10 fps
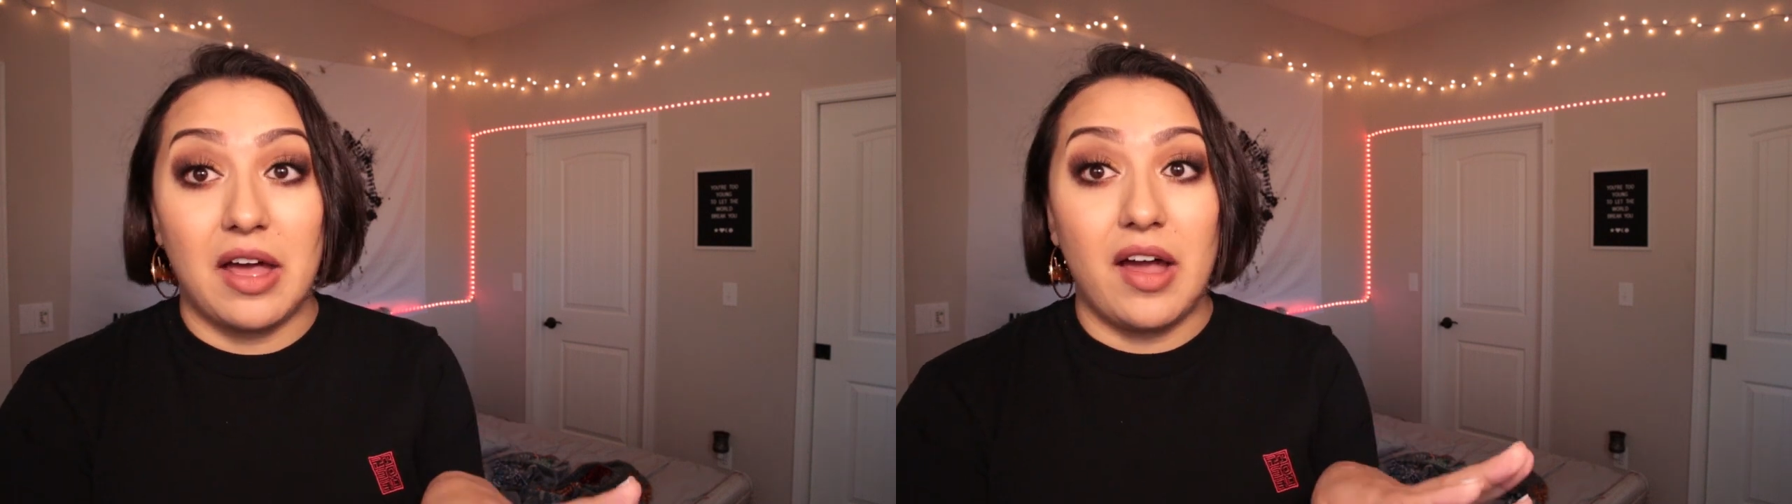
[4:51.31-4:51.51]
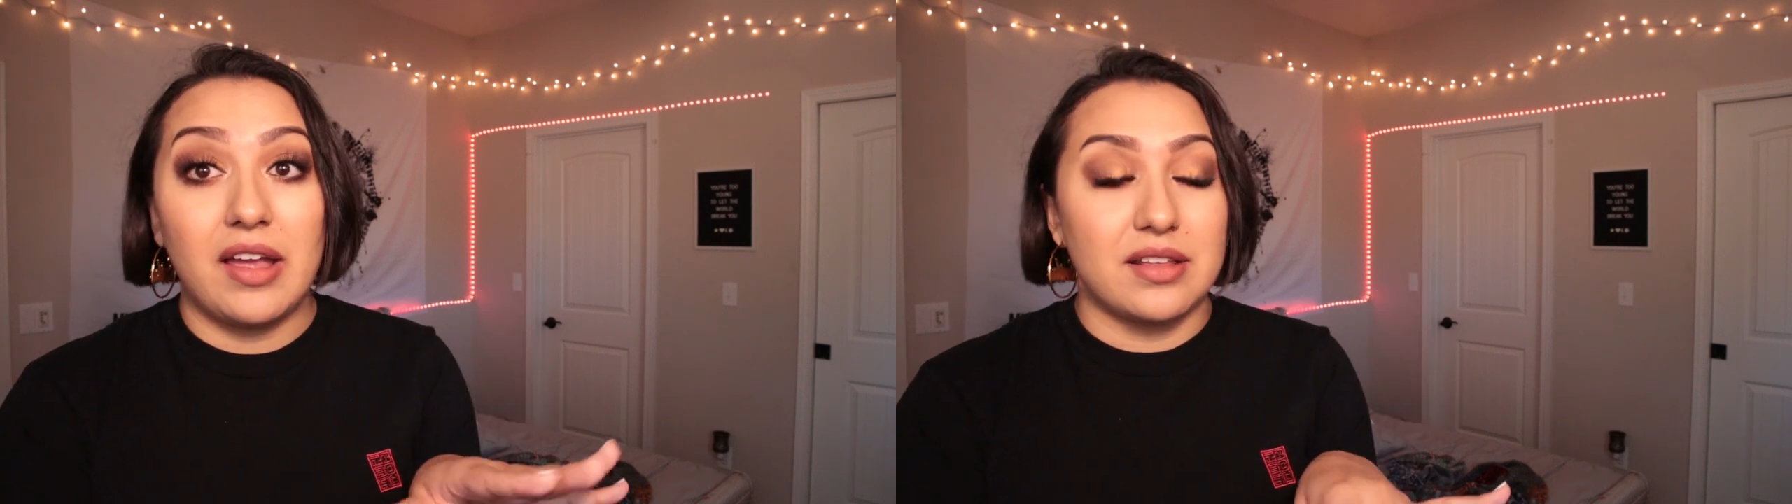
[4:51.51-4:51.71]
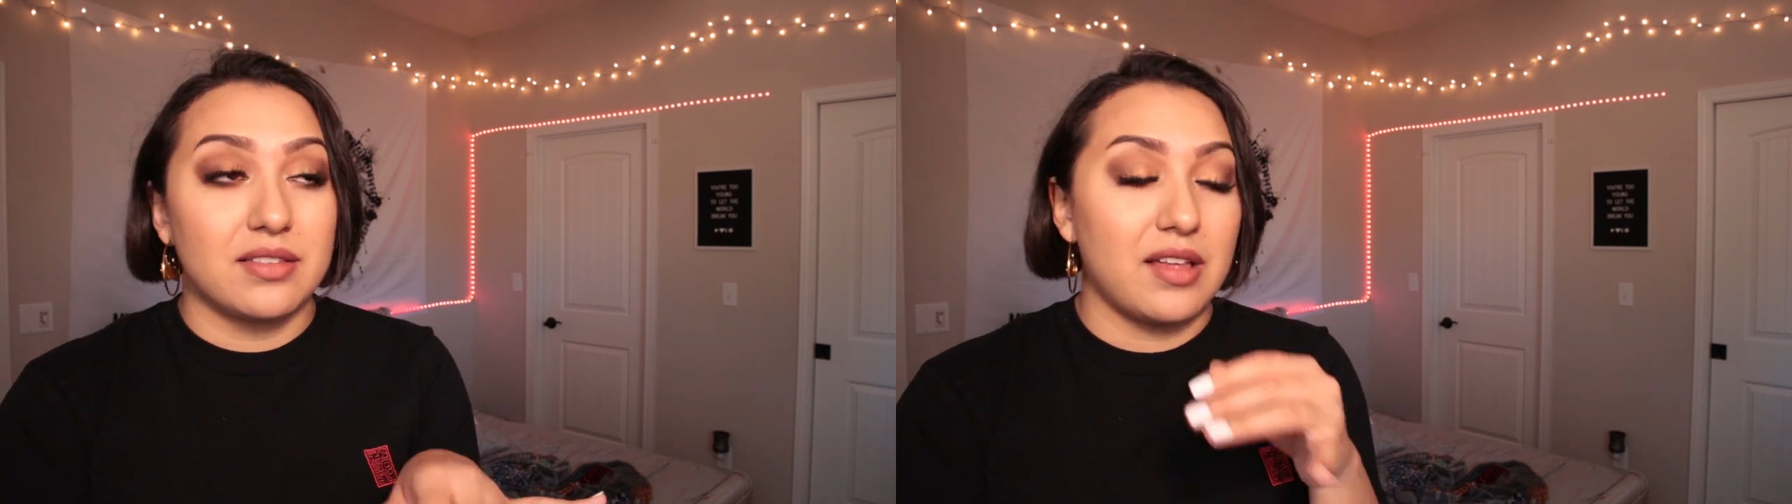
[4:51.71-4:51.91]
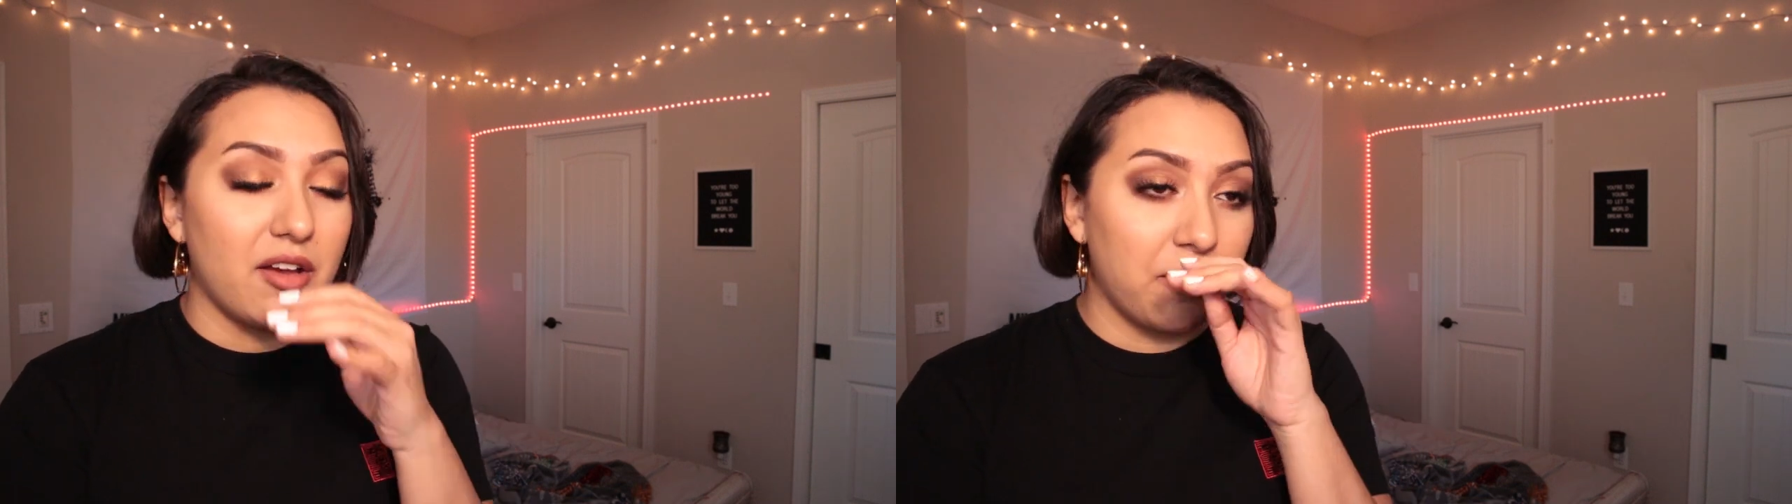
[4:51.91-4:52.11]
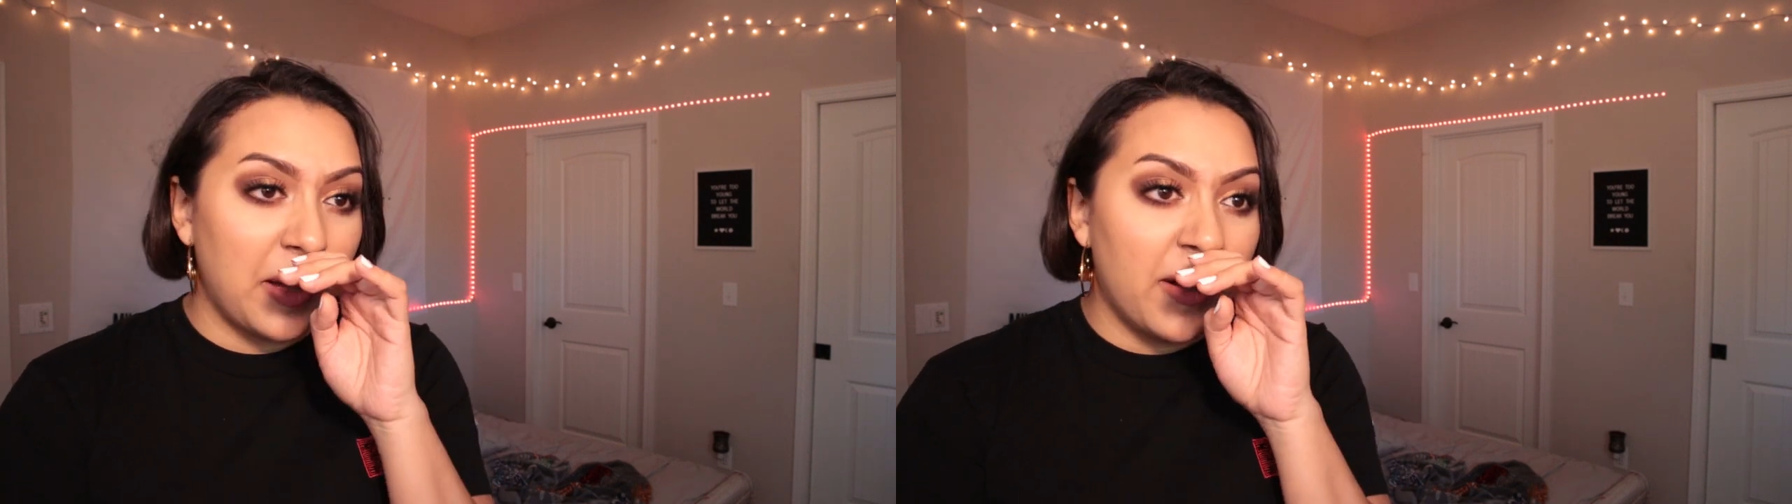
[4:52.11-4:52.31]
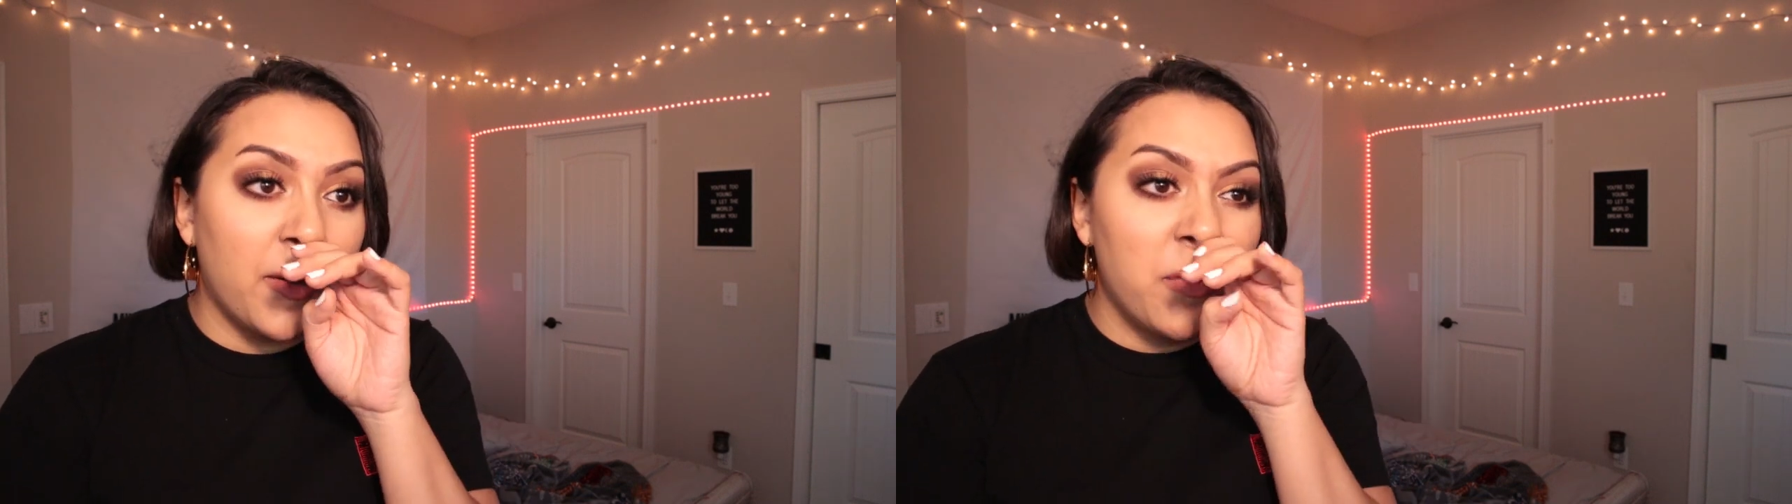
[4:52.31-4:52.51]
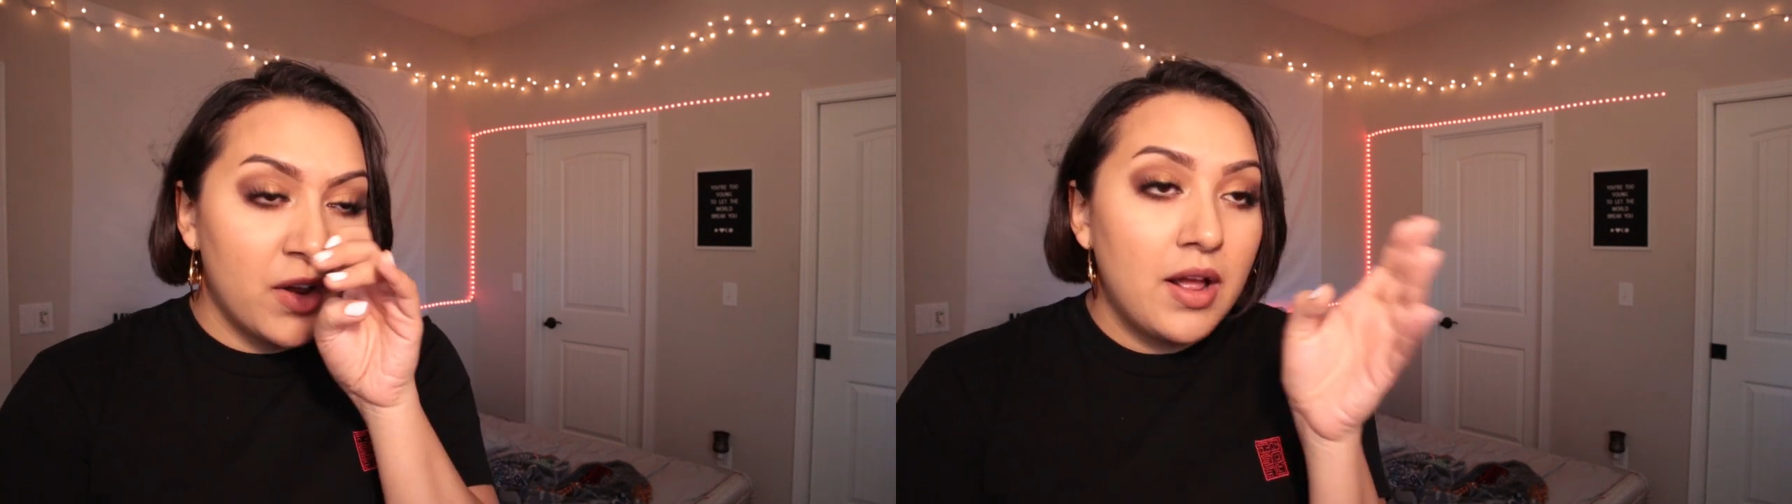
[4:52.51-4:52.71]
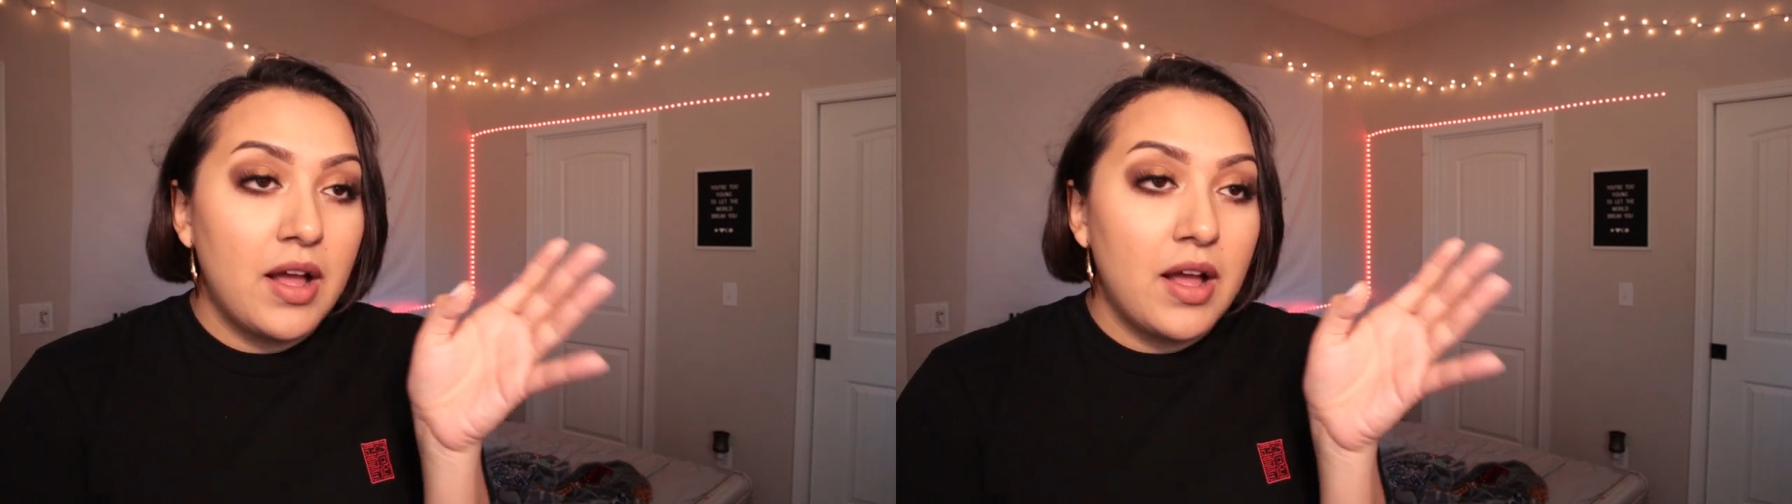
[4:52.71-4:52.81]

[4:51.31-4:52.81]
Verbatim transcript: lot and stuff. But um,